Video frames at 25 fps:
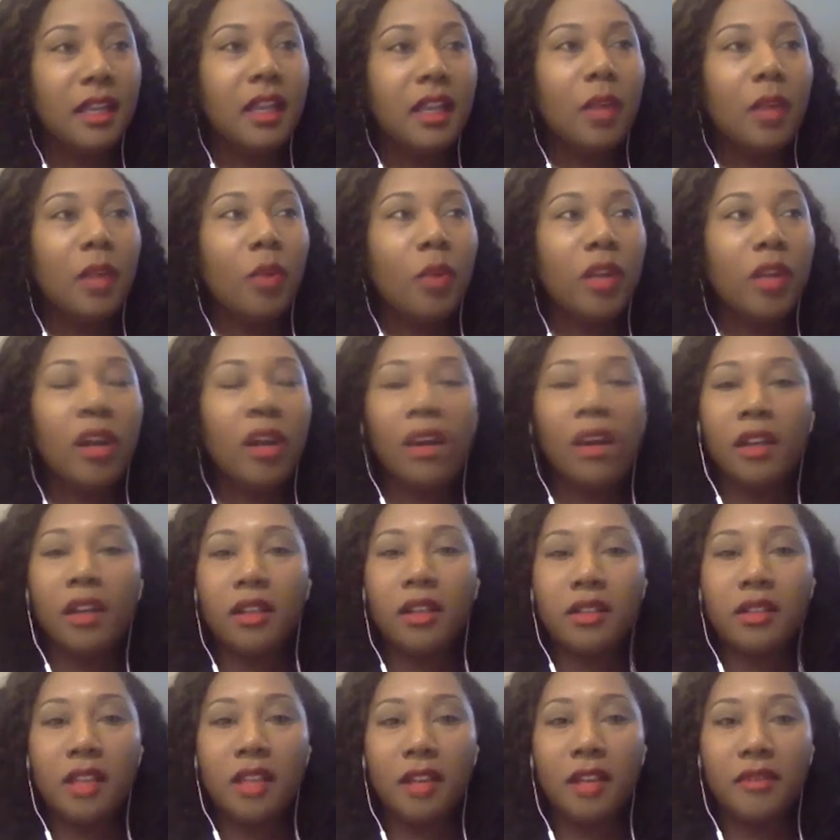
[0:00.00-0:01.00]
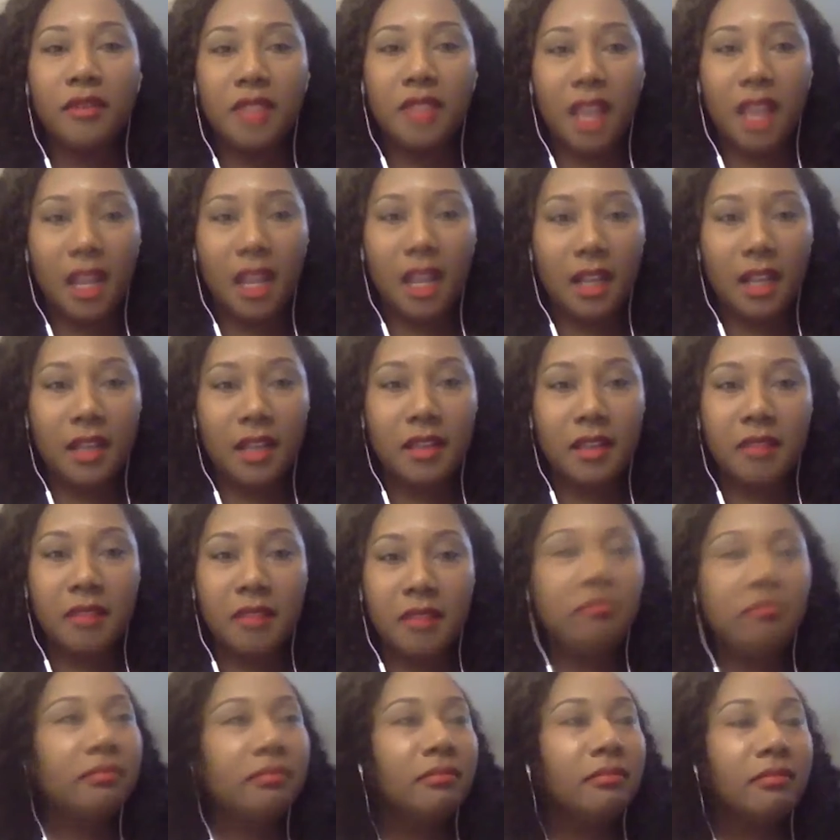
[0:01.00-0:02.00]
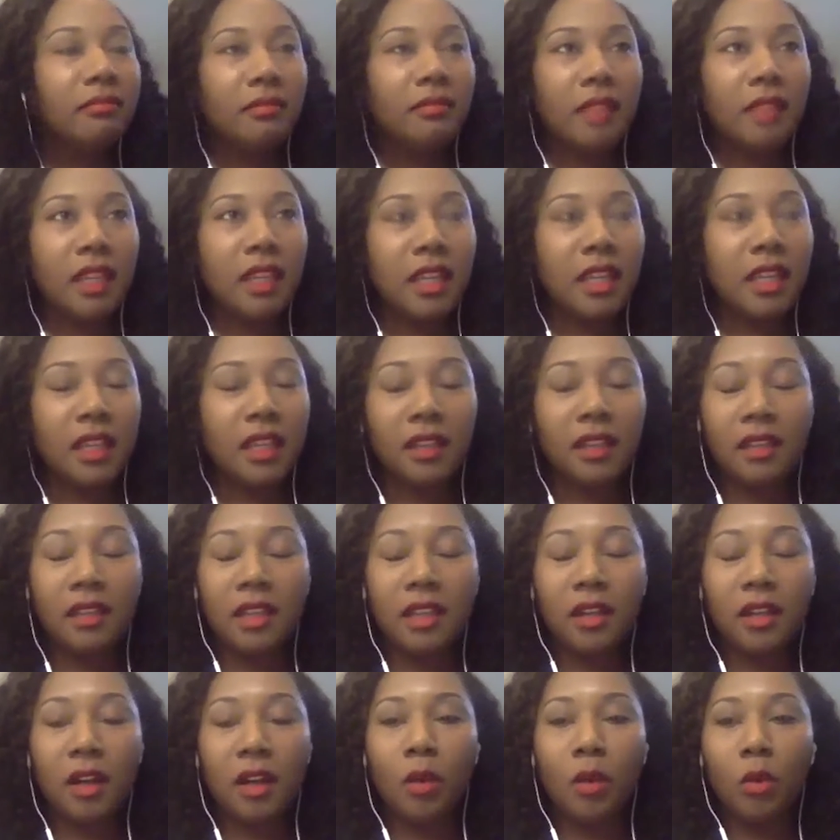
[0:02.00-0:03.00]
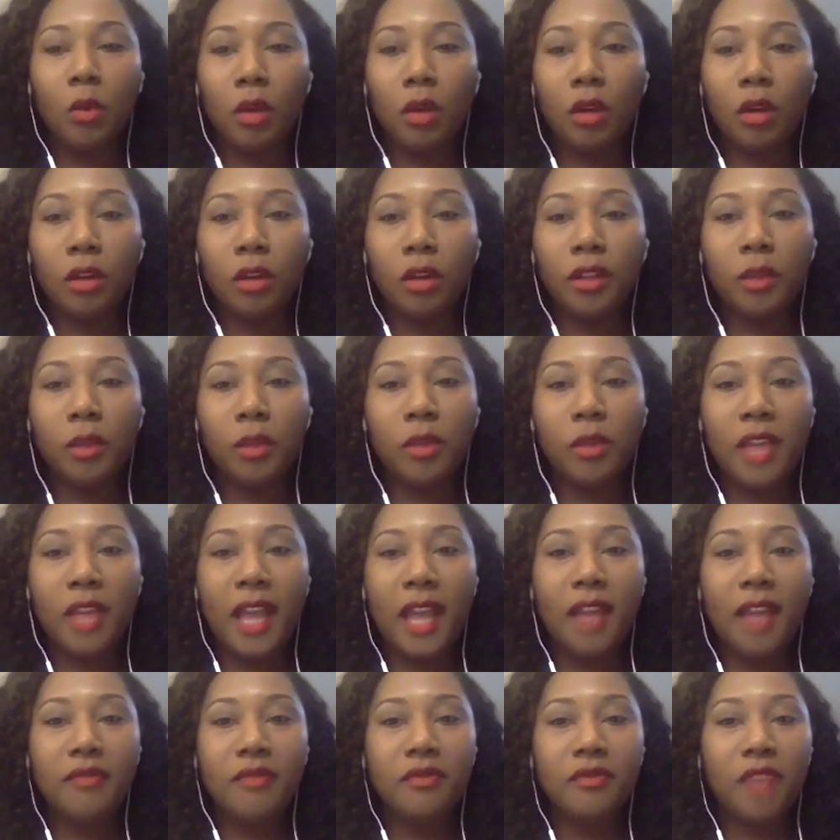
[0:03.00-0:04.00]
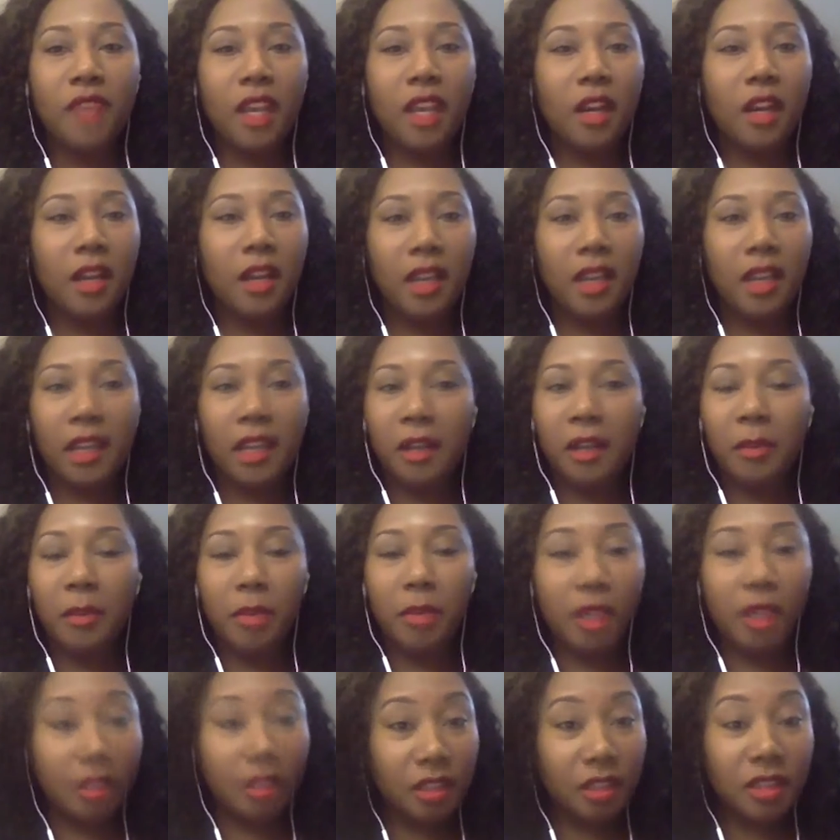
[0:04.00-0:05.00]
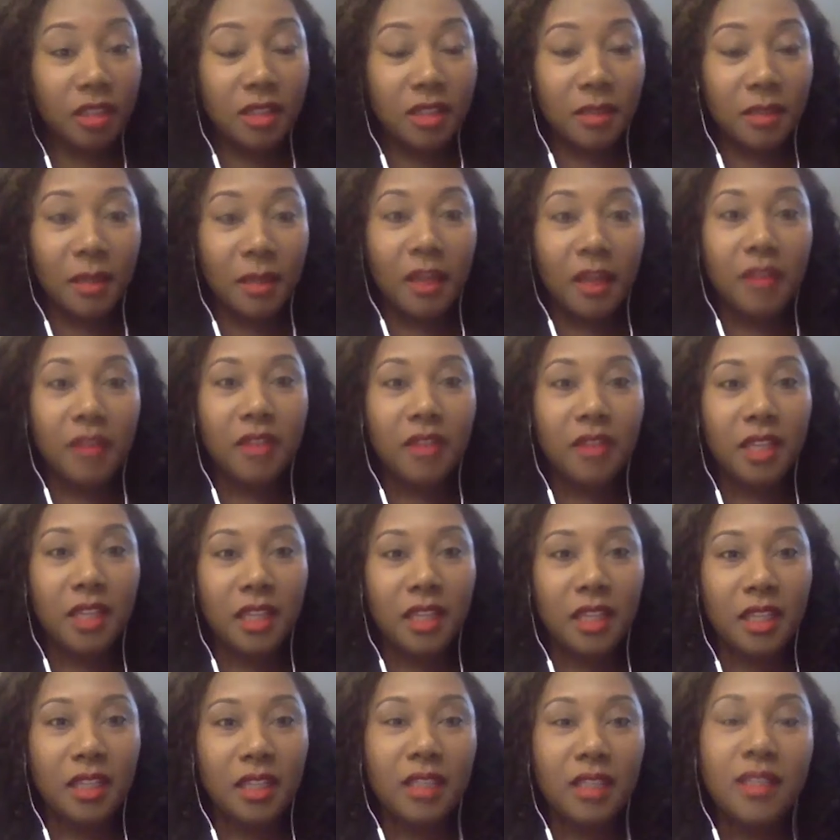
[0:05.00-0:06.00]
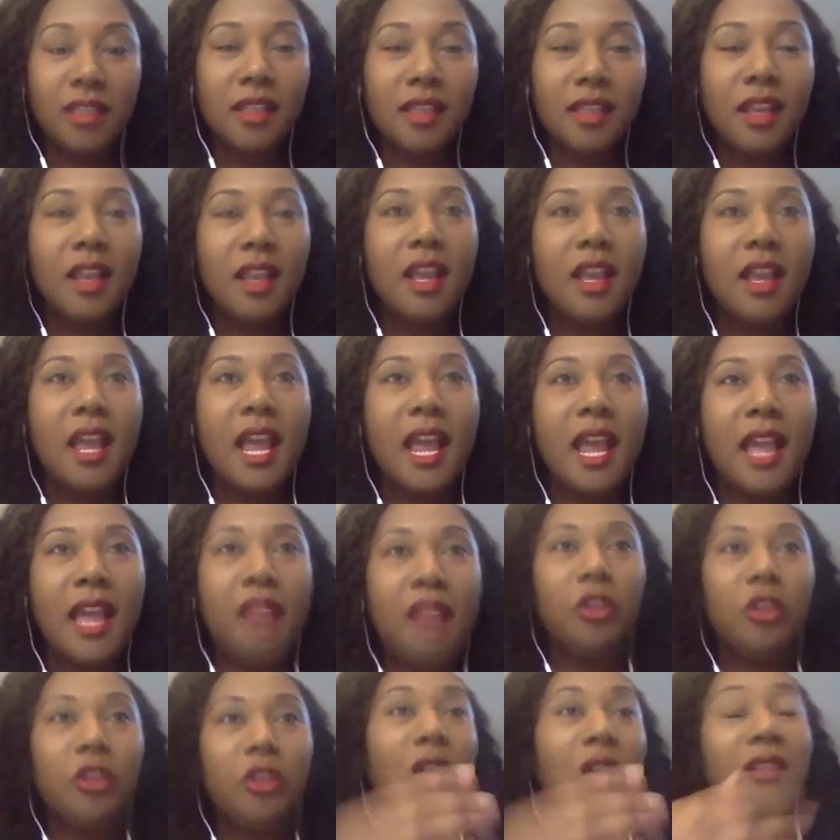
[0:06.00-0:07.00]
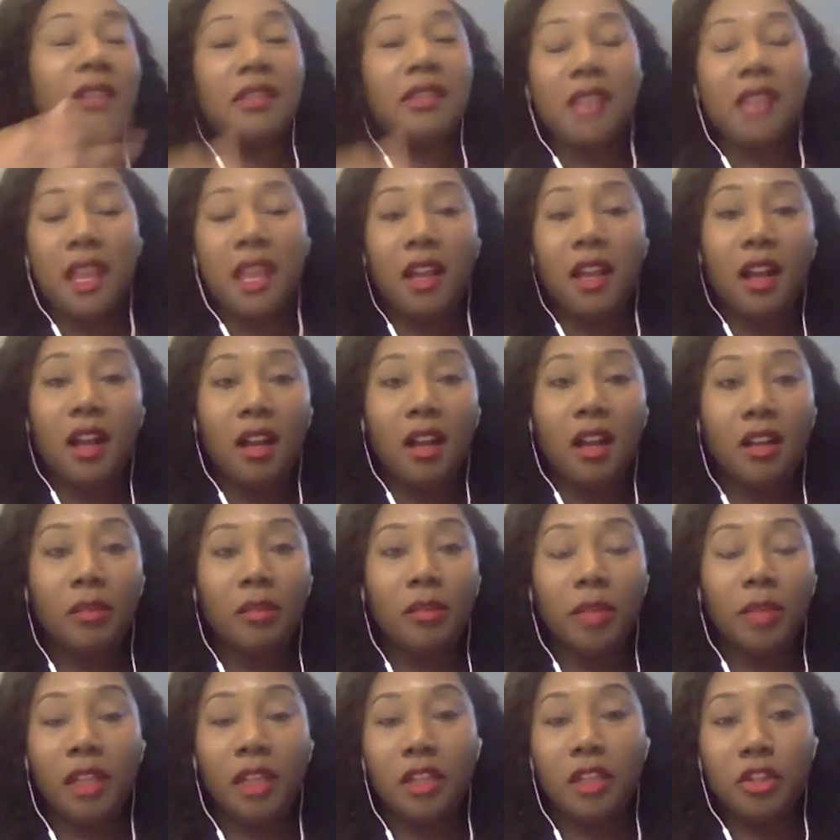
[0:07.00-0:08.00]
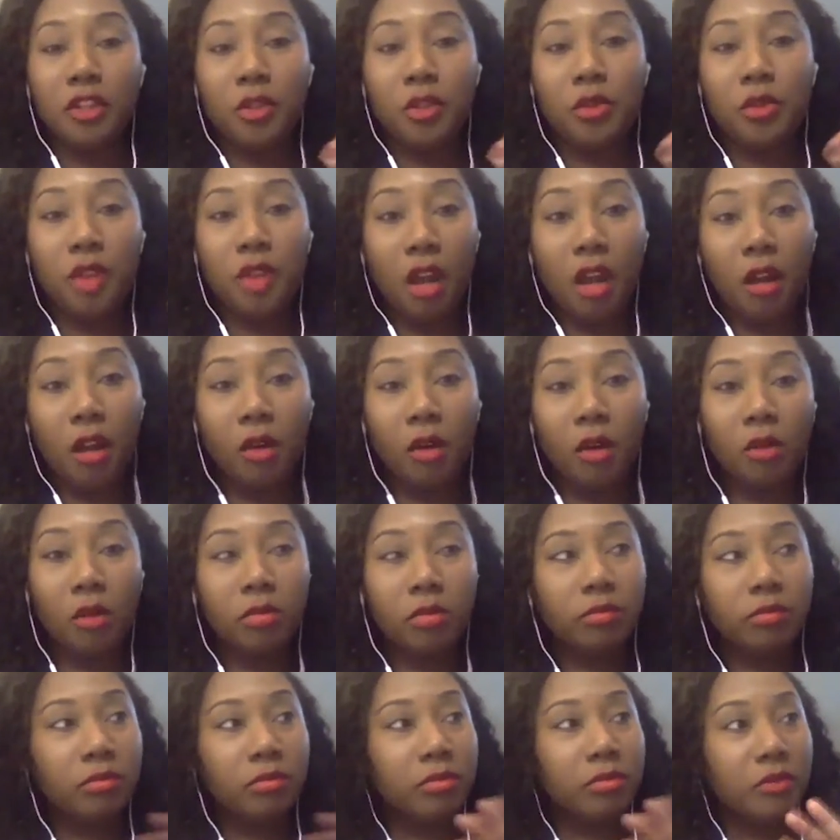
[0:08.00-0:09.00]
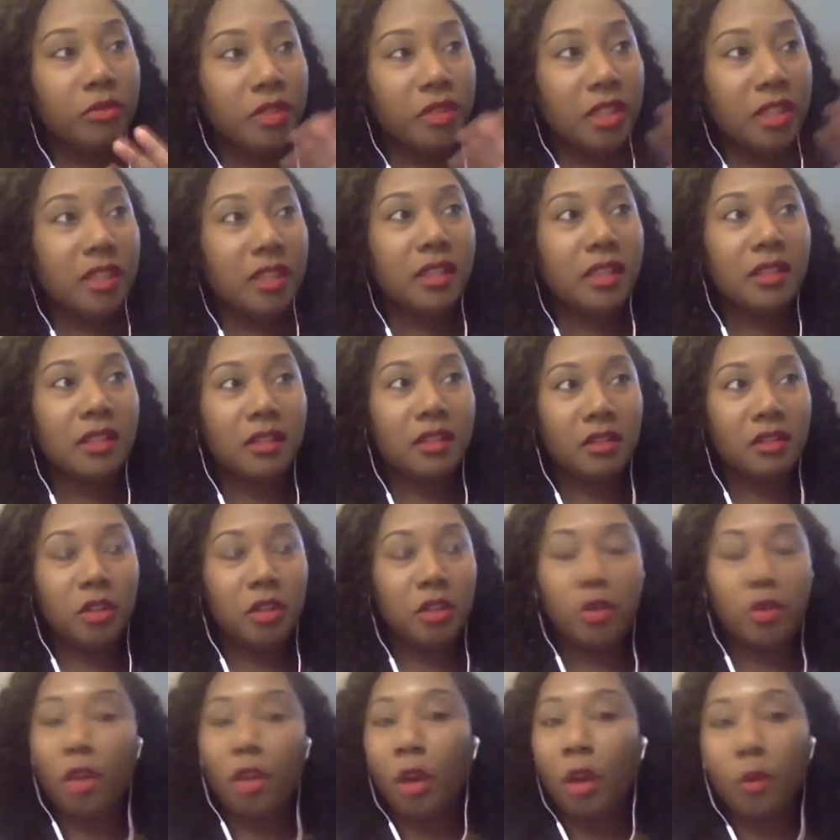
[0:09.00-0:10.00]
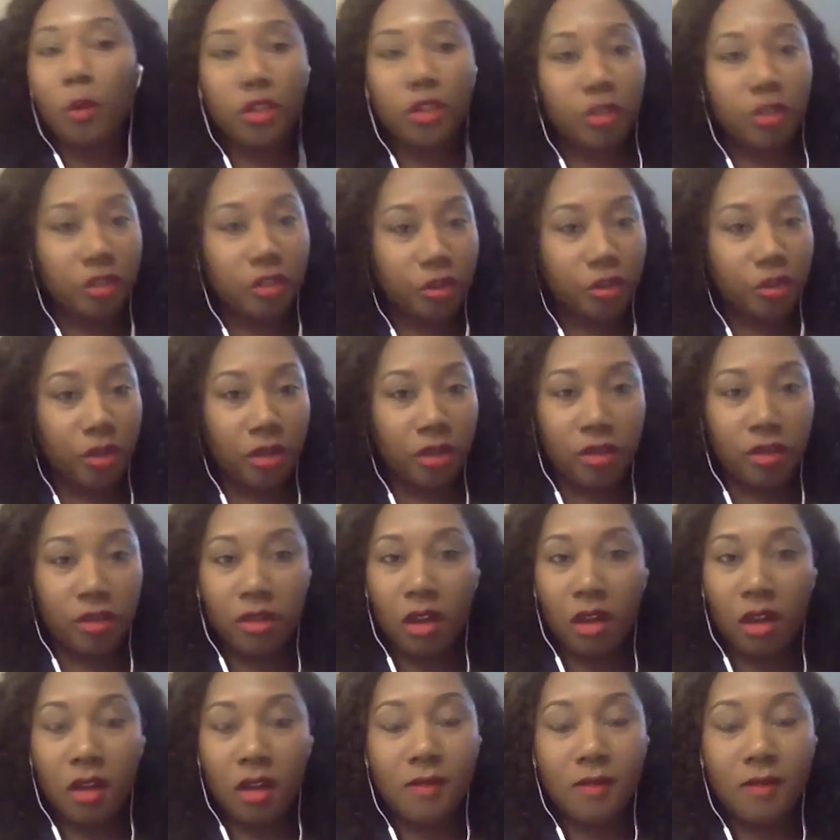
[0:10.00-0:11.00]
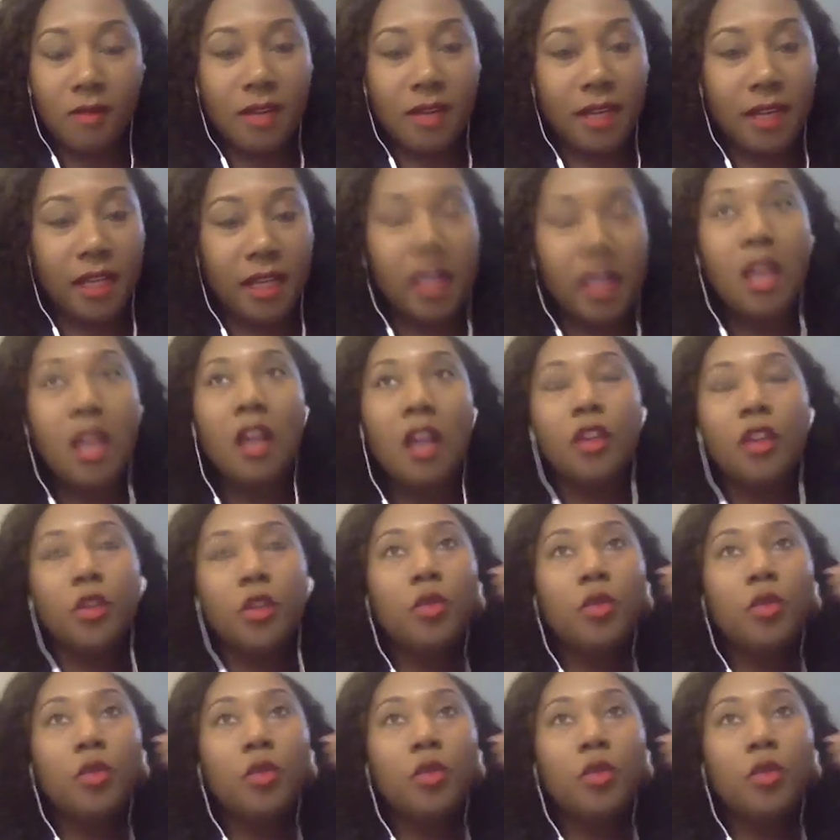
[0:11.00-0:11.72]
we are in a tough time in in our world and we have varying opinions about things and you can stay calm because you know this is, you know what your triggers are already.